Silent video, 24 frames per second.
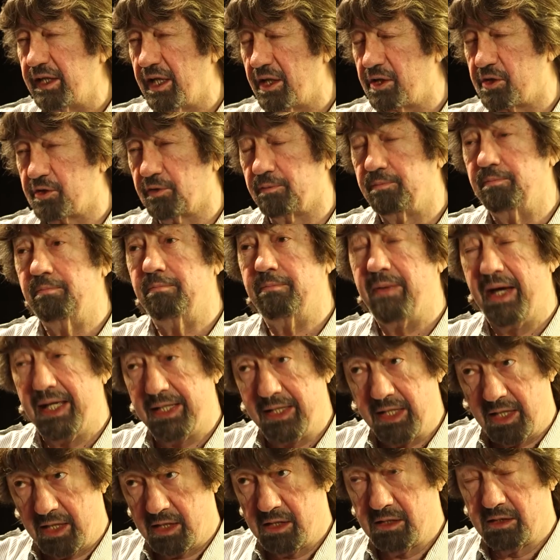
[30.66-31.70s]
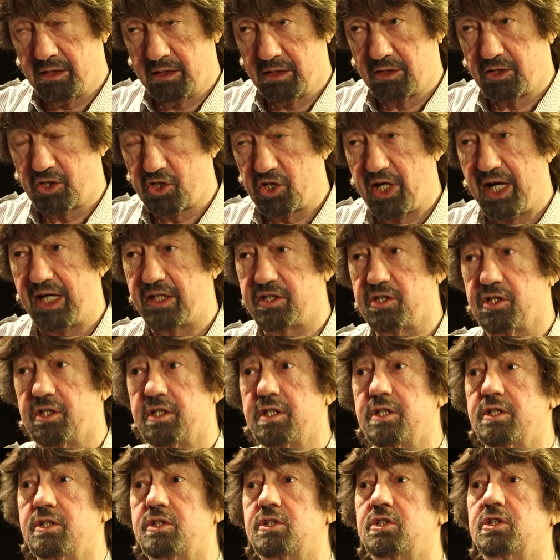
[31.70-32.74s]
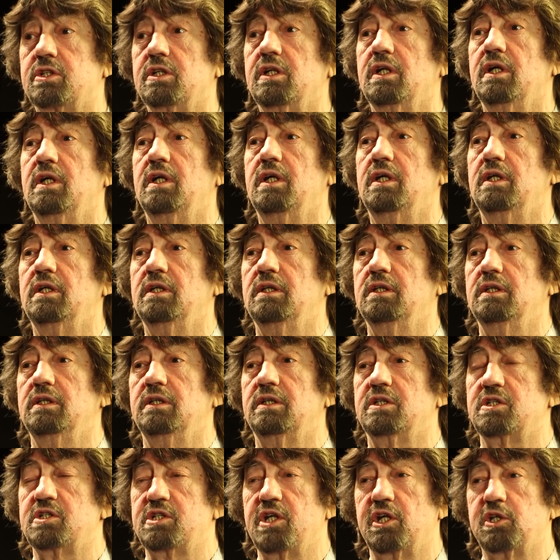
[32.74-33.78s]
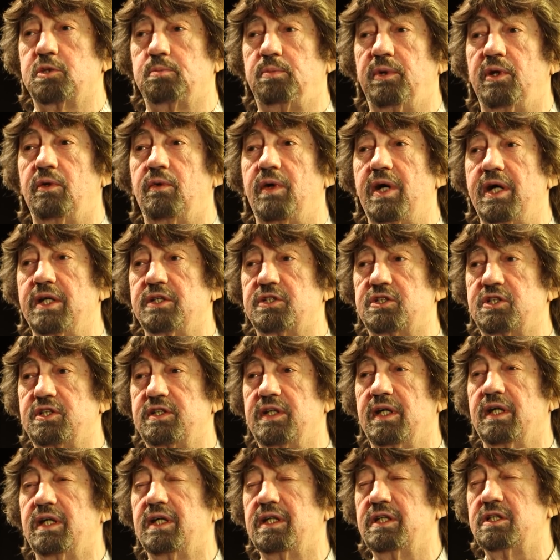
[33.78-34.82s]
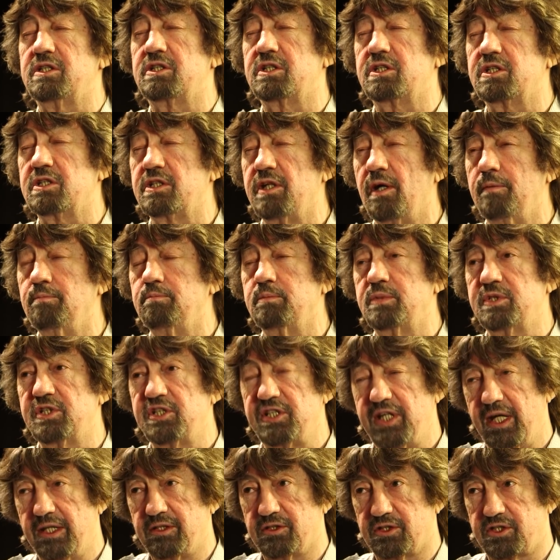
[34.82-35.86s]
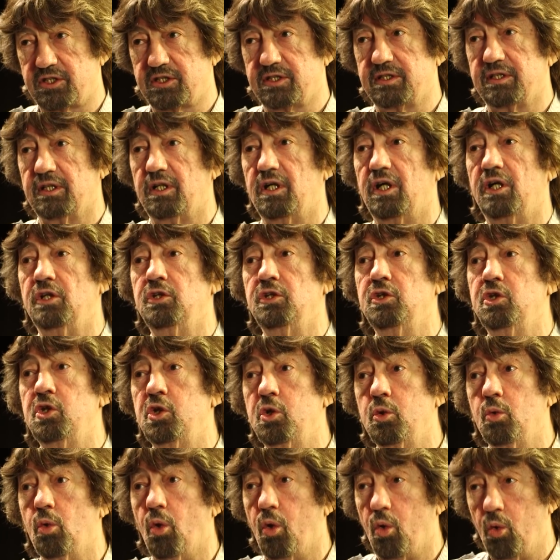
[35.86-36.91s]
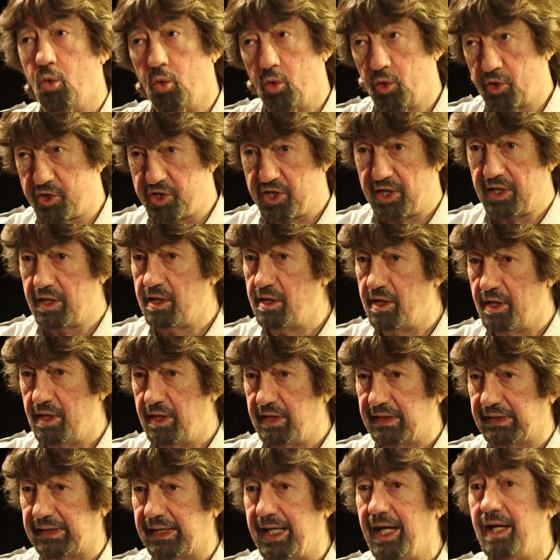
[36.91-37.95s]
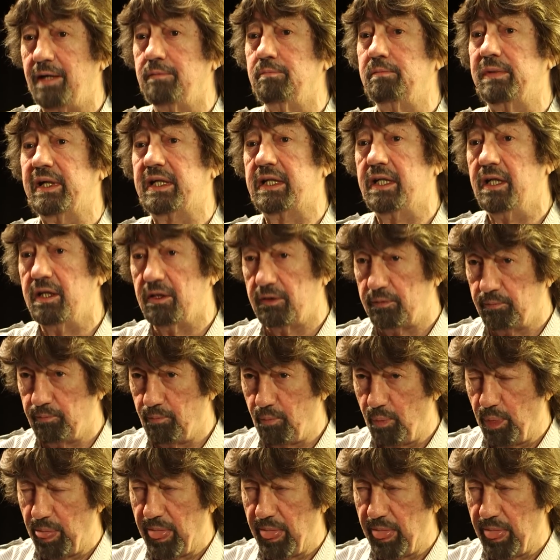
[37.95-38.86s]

the end of many tragedies that Shakespeare writes, there is some sense that a new order can begin.